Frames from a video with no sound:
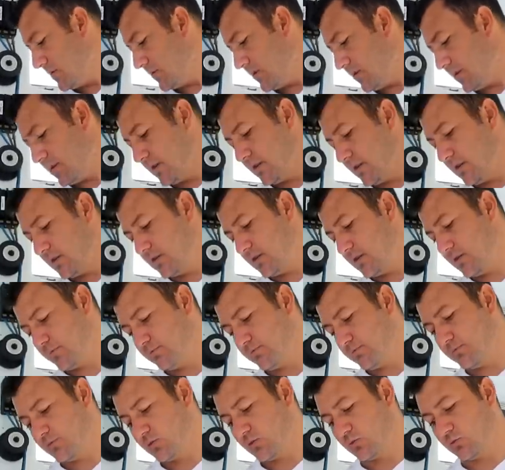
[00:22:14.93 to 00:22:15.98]
and
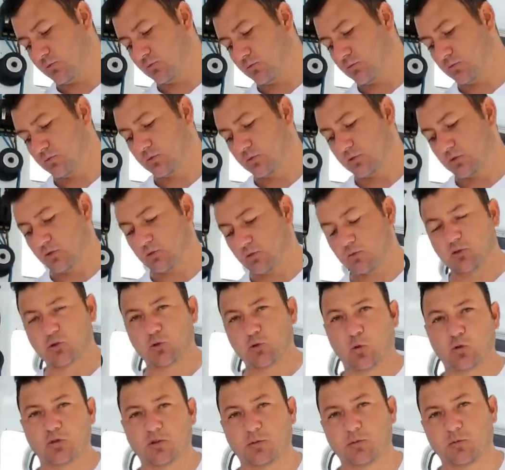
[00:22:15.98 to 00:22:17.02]
so we
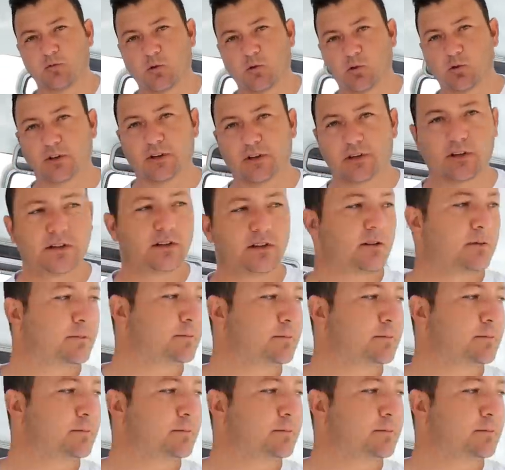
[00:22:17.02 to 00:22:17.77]
store some fuel in it.